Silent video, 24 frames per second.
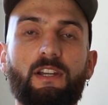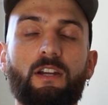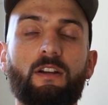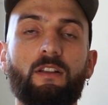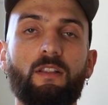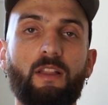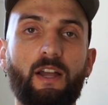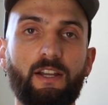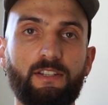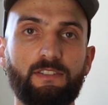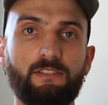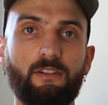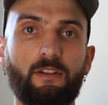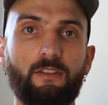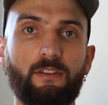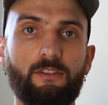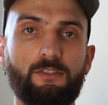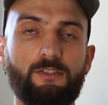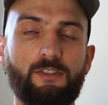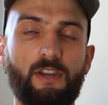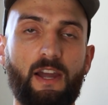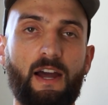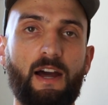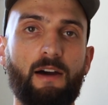collects all the
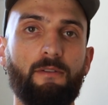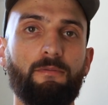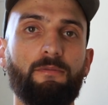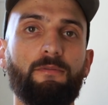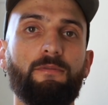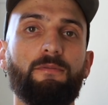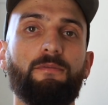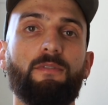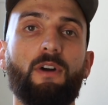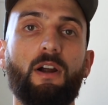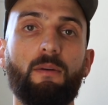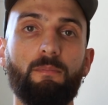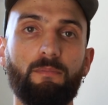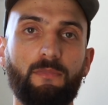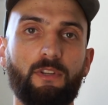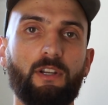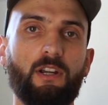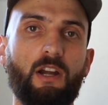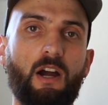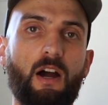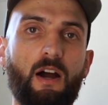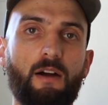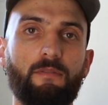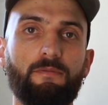chaff from the
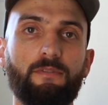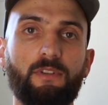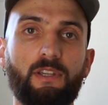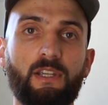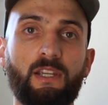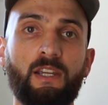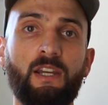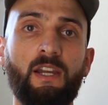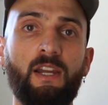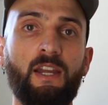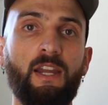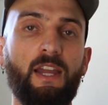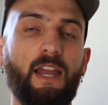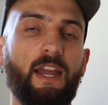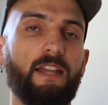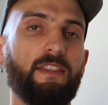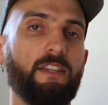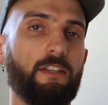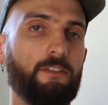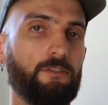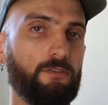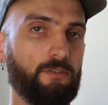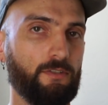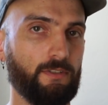coffee, and
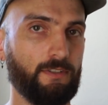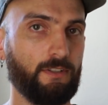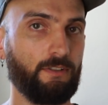then you just